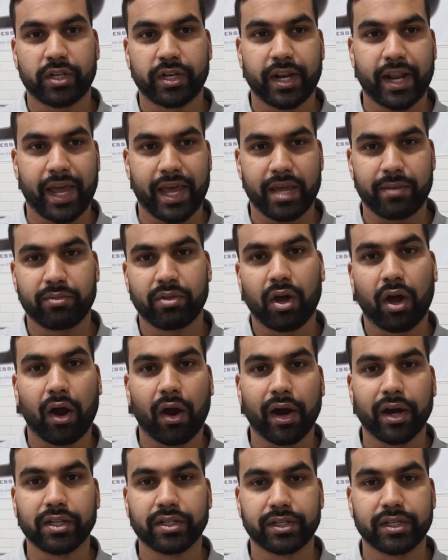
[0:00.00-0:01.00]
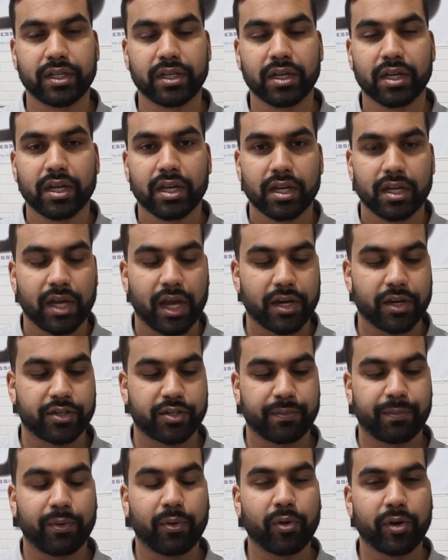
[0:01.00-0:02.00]
name, the R&D, and you're
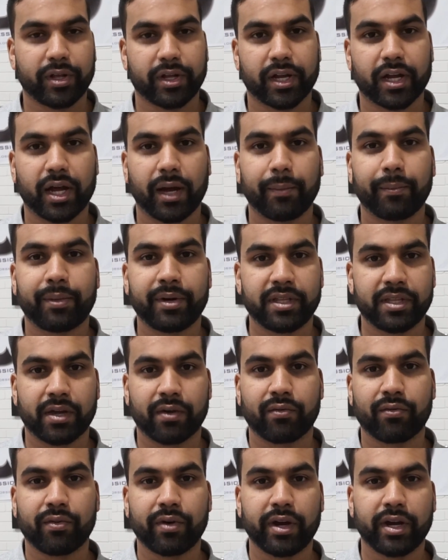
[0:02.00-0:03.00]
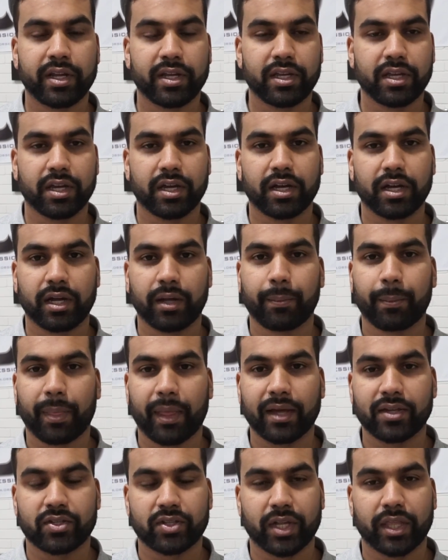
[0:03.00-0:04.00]
supporting a company that really
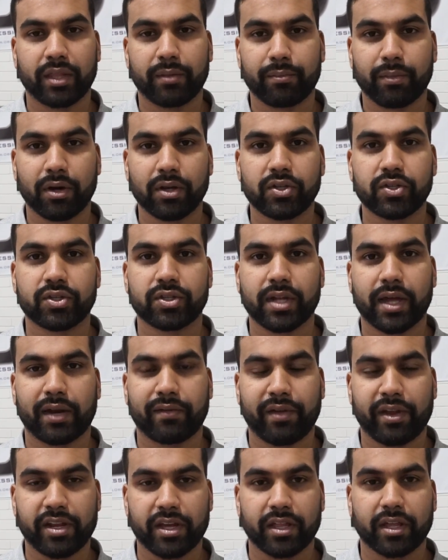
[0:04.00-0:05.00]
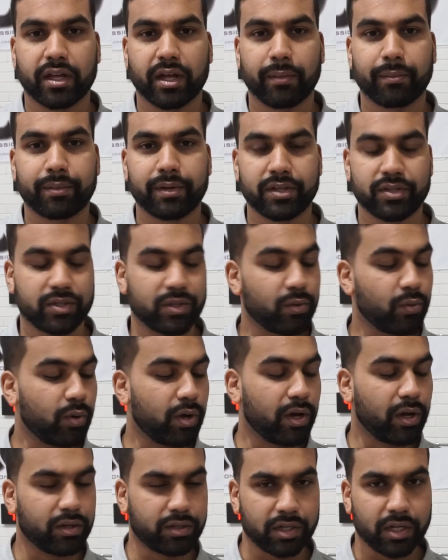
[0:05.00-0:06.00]
has done the most out of any other companies in the
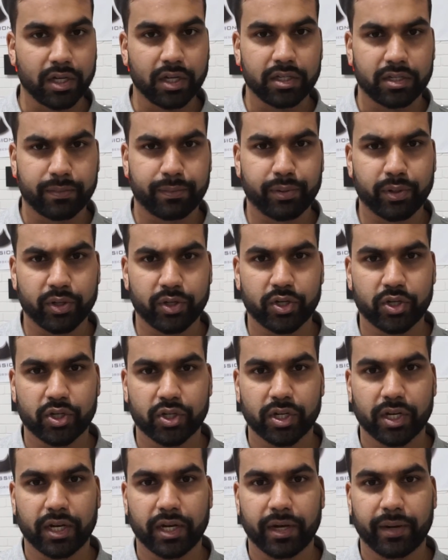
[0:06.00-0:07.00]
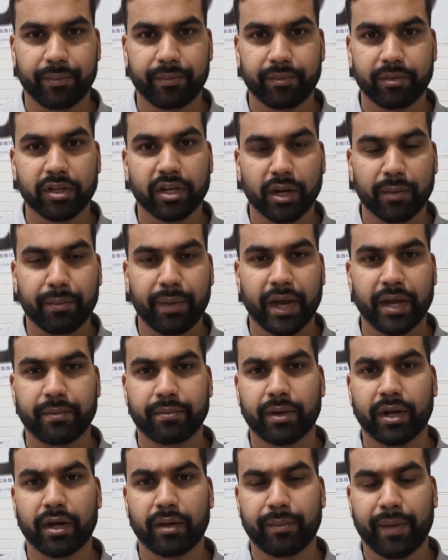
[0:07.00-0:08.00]
world to push, you know,
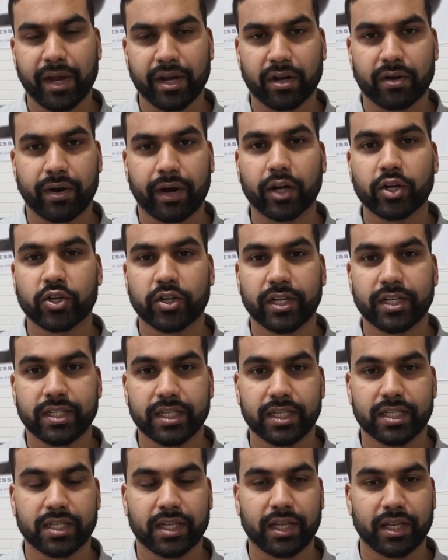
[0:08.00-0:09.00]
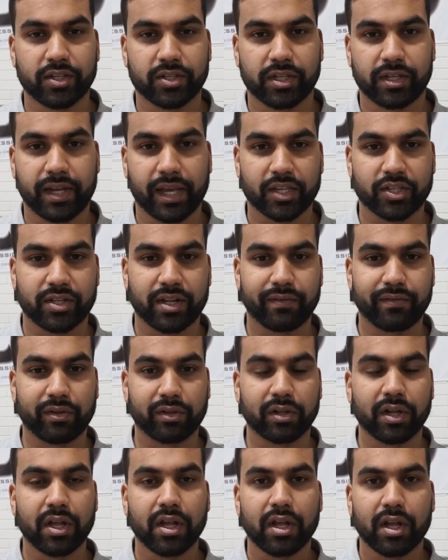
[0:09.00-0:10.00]
paint correction and detailing to the next
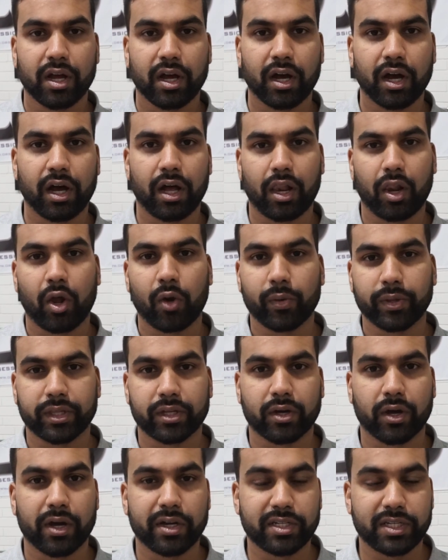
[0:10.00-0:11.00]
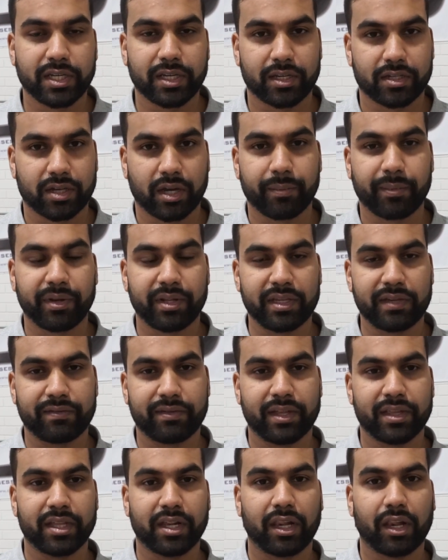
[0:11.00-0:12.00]
level. Along with coatings, I believe
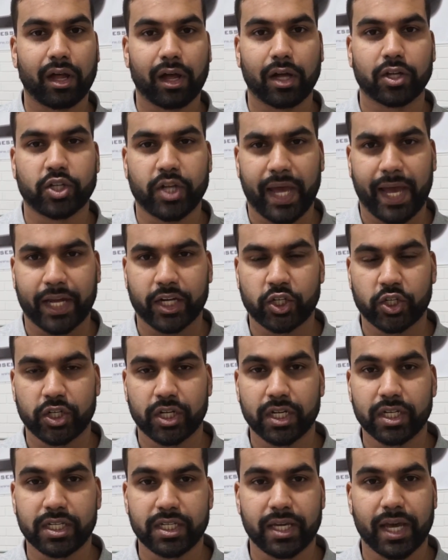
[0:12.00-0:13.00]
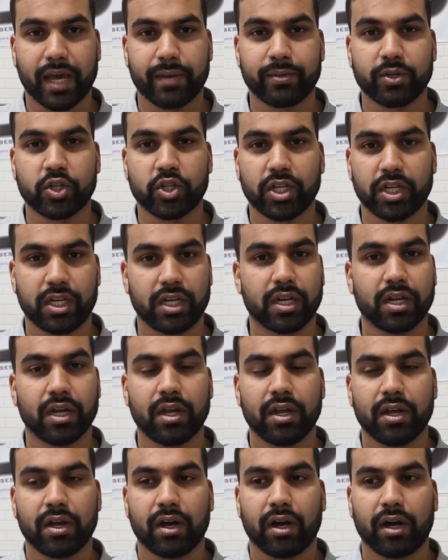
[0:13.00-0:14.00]
that the large action DA machine
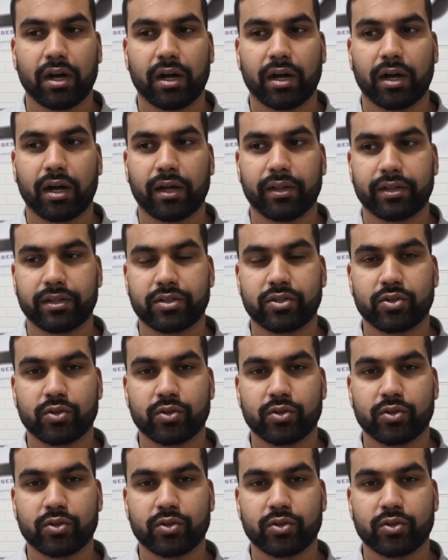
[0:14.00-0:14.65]
are the